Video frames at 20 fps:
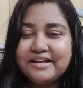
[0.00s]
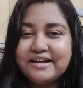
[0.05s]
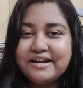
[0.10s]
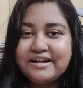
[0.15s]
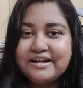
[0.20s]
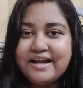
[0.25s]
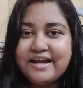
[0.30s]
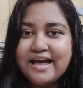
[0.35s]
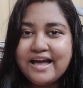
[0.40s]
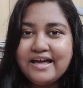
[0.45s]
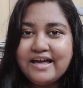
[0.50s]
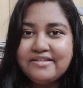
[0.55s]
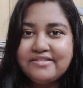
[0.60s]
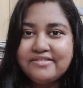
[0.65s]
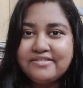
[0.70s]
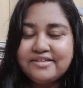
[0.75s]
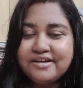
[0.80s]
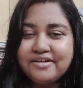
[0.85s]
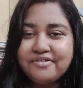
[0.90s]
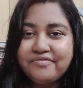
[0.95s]
It
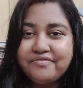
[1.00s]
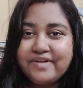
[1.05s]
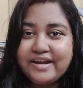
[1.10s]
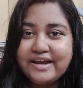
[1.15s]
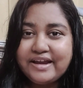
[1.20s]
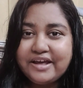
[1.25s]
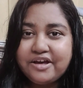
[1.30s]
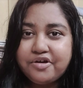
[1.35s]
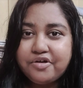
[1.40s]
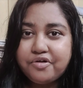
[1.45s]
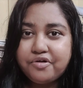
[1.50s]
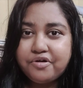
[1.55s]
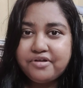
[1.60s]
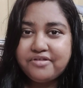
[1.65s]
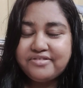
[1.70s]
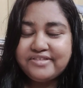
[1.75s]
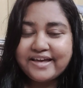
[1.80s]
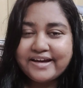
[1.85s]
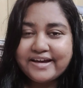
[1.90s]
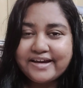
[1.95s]
has a very good
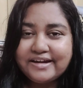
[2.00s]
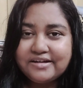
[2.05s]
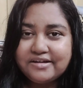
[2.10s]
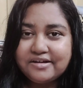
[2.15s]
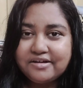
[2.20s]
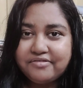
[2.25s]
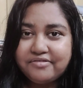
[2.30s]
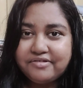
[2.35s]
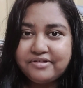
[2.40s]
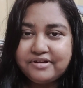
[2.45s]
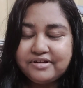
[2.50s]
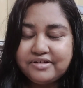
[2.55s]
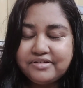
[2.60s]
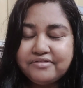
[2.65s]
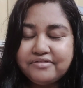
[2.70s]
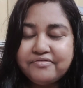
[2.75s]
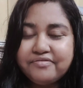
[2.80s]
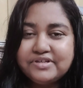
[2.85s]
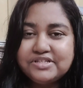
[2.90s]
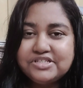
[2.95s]
second cover,
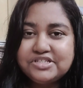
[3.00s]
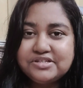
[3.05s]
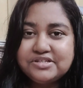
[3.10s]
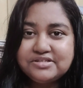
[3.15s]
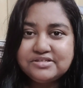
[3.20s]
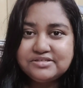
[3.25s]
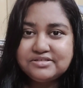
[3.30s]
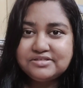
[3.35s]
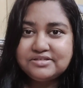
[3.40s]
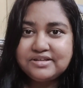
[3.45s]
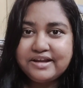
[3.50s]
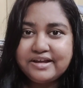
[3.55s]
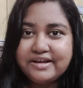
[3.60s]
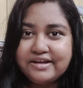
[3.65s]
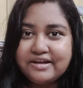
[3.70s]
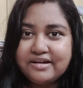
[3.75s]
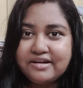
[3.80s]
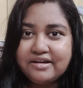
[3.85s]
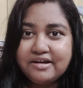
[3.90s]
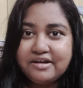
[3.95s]
which is like
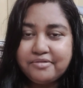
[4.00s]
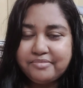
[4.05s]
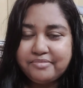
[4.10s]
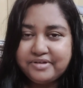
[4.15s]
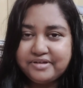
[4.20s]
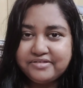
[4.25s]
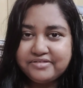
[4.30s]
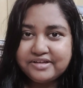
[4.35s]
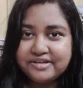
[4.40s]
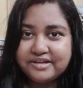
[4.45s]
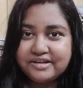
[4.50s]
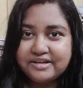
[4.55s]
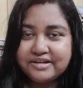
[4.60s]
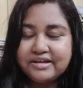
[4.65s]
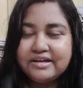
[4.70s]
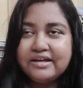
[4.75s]
amazing.